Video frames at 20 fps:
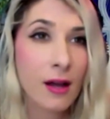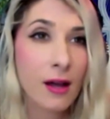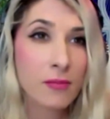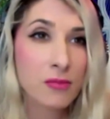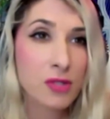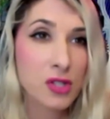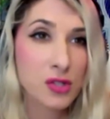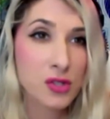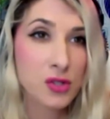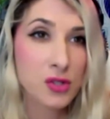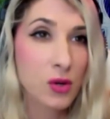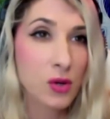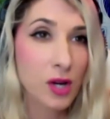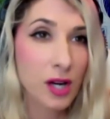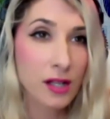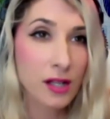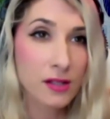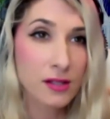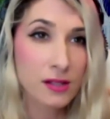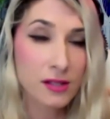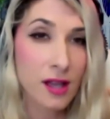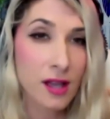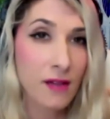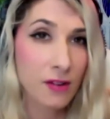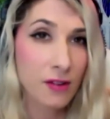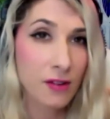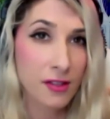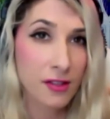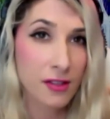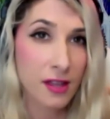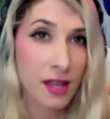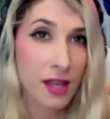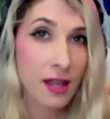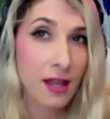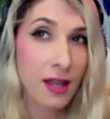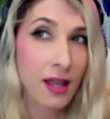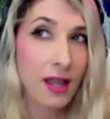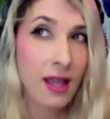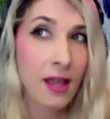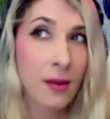distorts everything
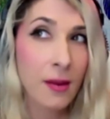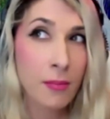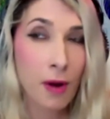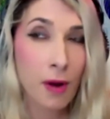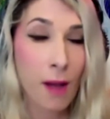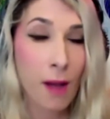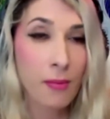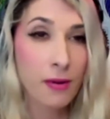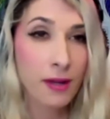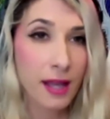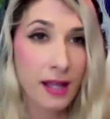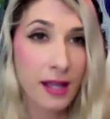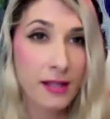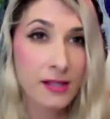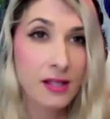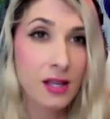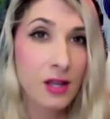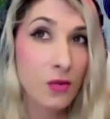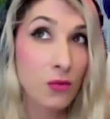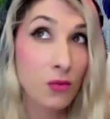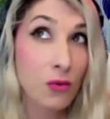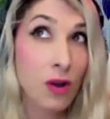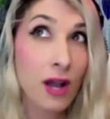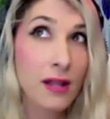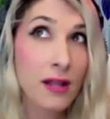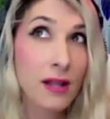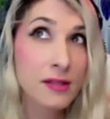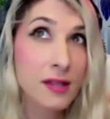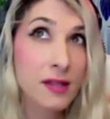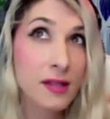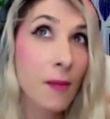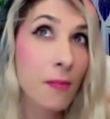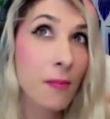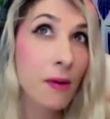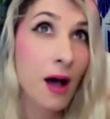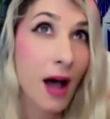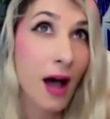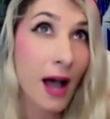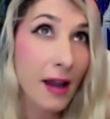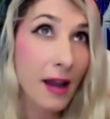and propagates and runs up
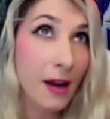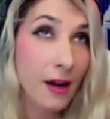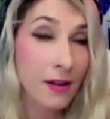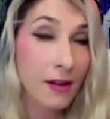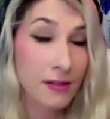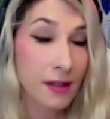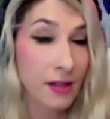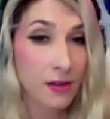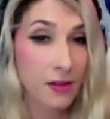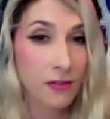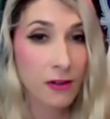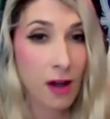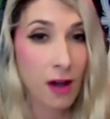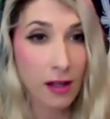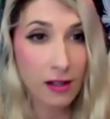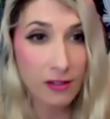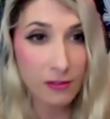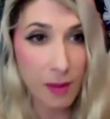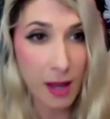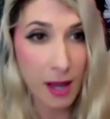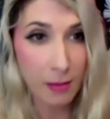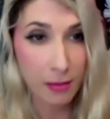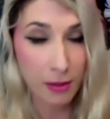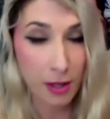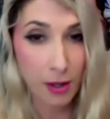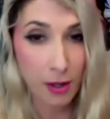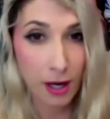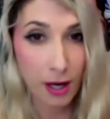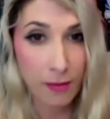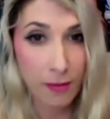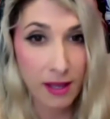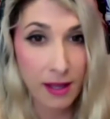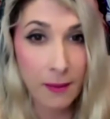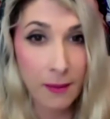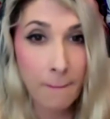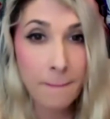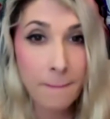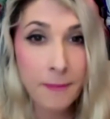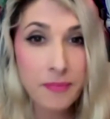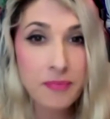higher than the fall of man
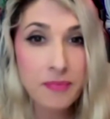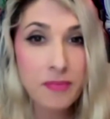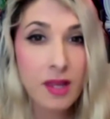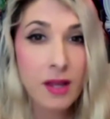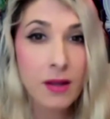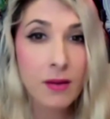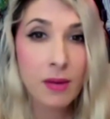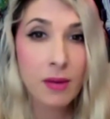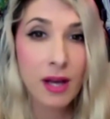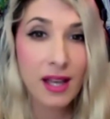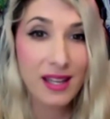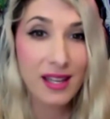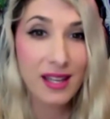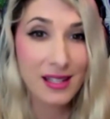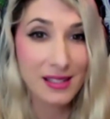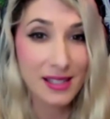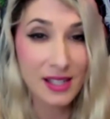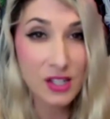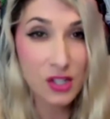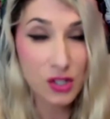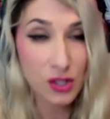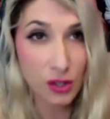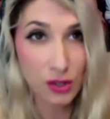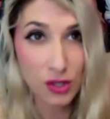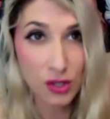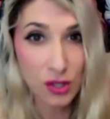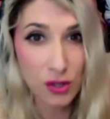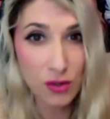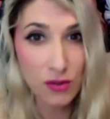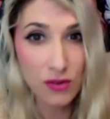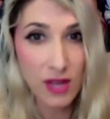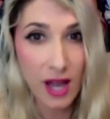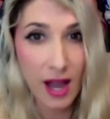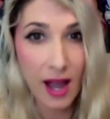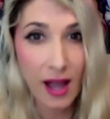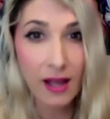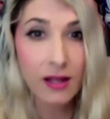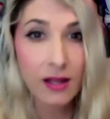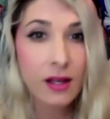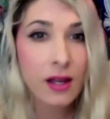programming. But in additional to
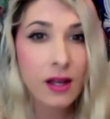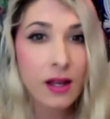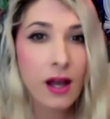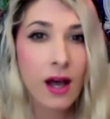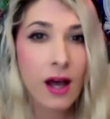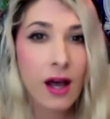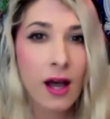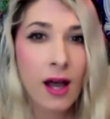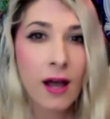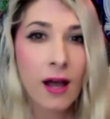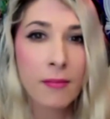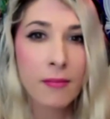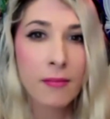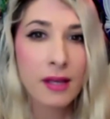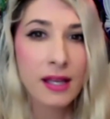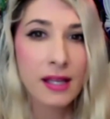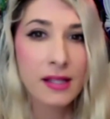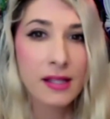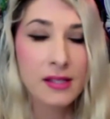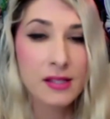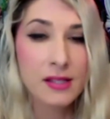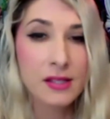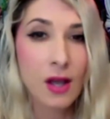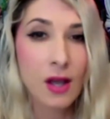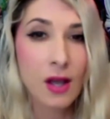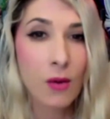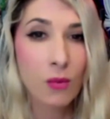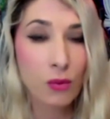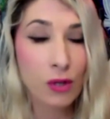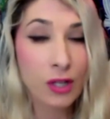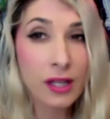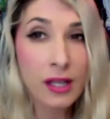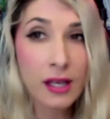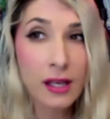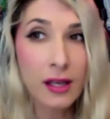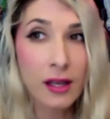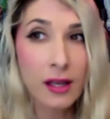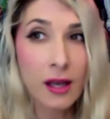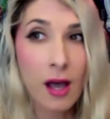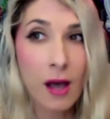that, it's
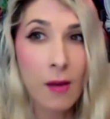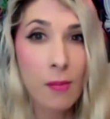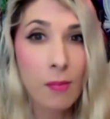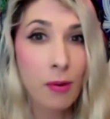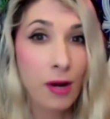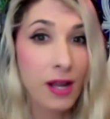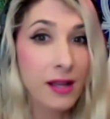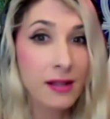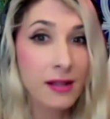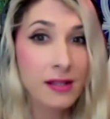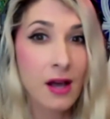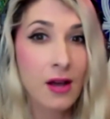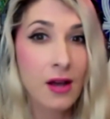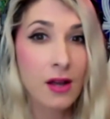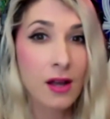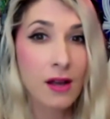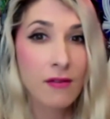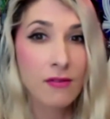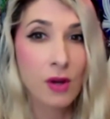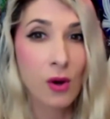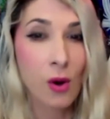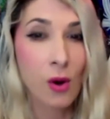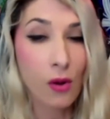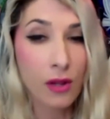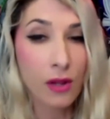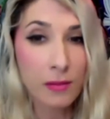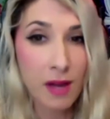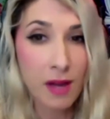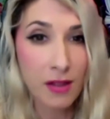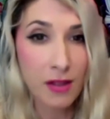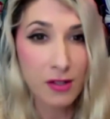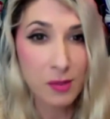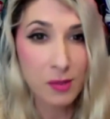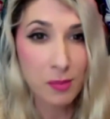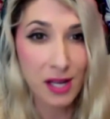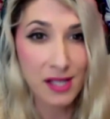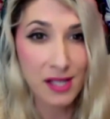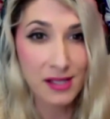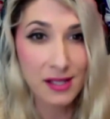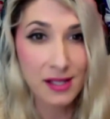really a breakdown of the Holy Mother's
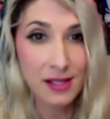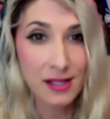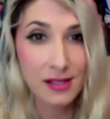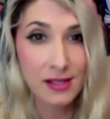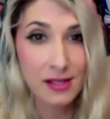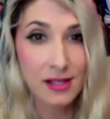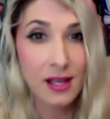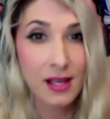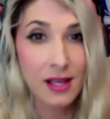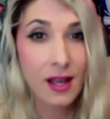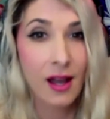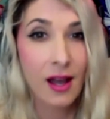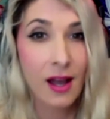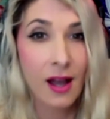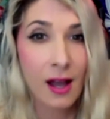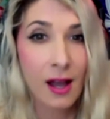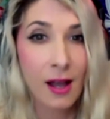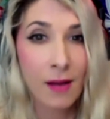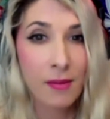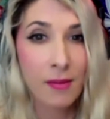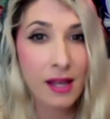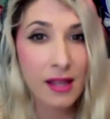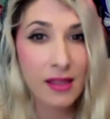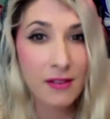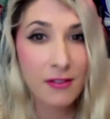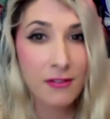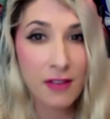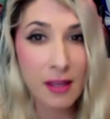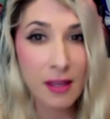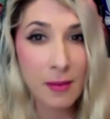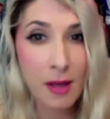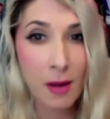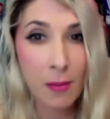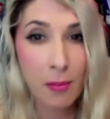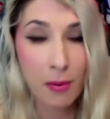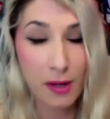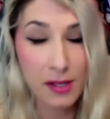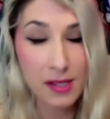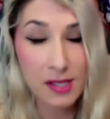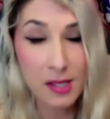presence and the female
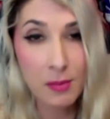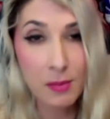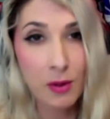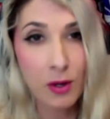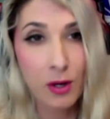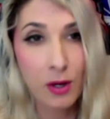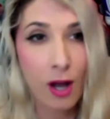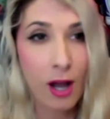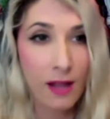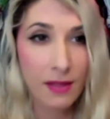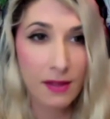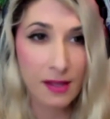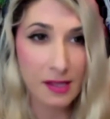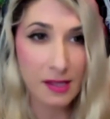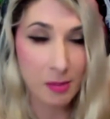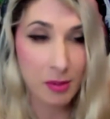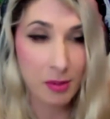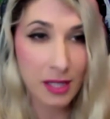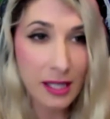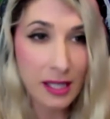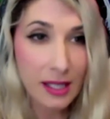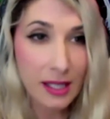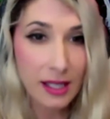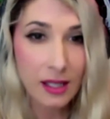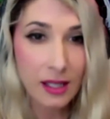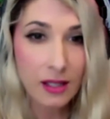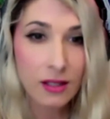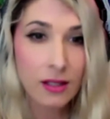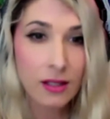principle on this planet.